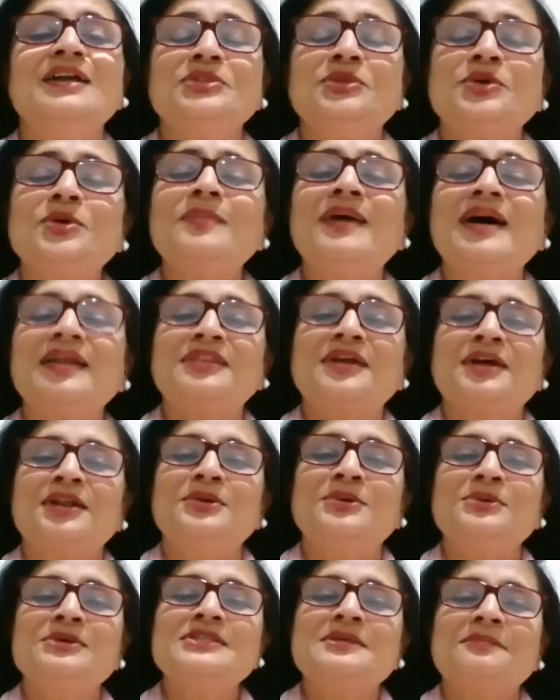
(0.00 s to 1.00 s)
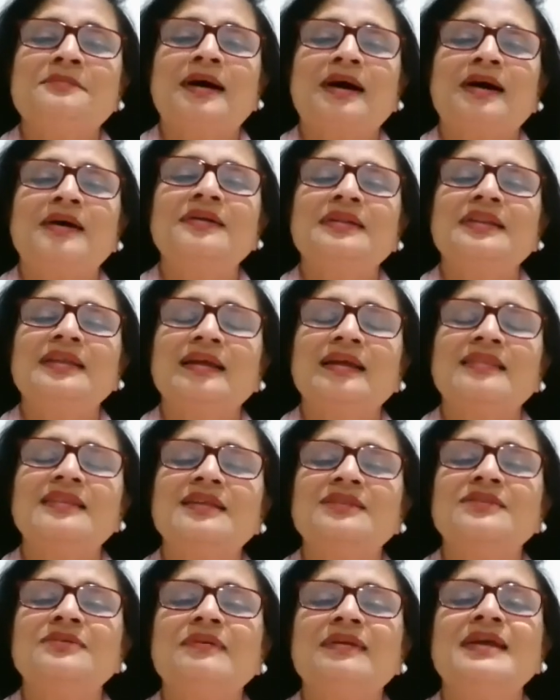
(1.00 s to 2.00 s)
Though Mata knows about the
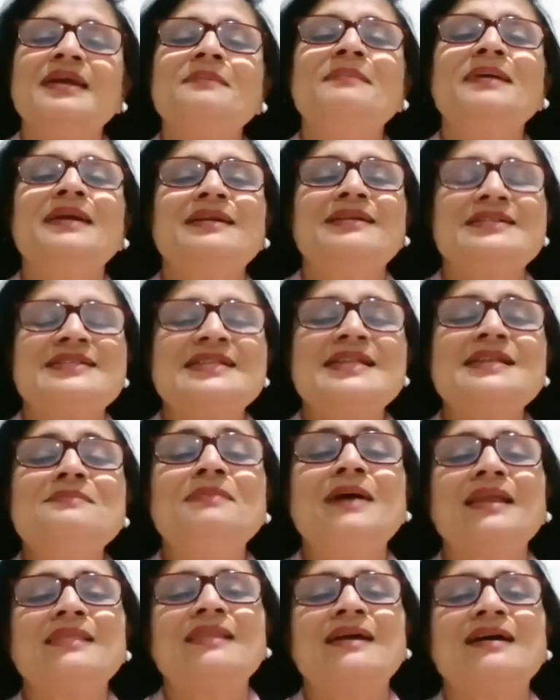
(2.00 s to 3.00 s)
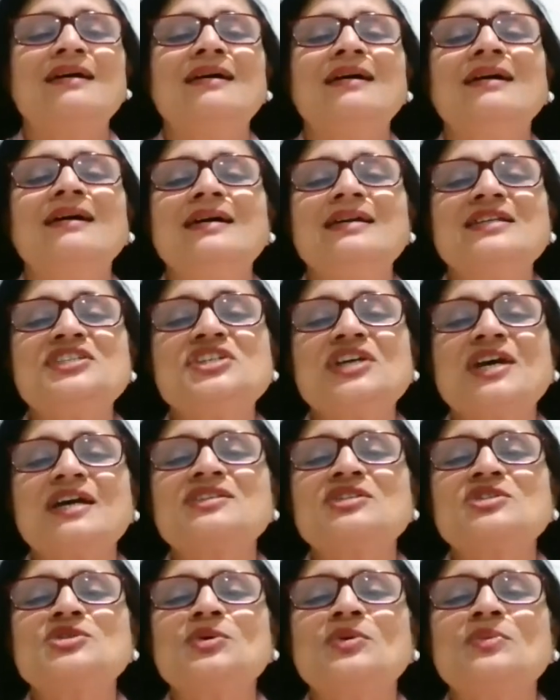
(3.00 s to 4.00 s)
other 3, but still Mata
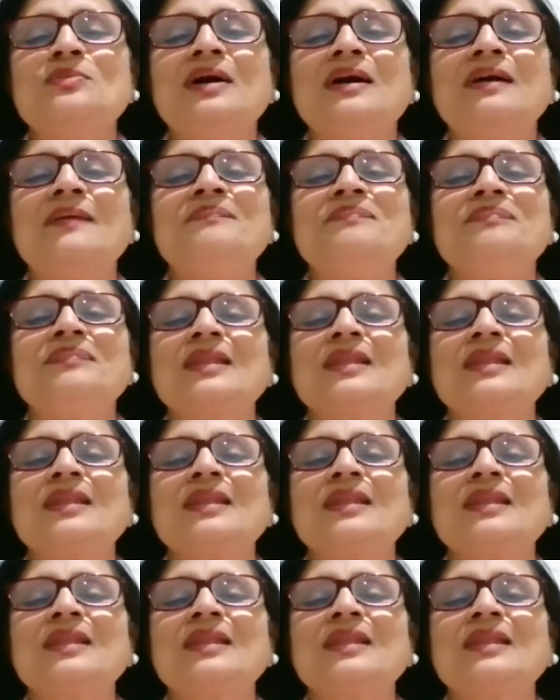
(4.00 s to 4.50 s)
checks Soma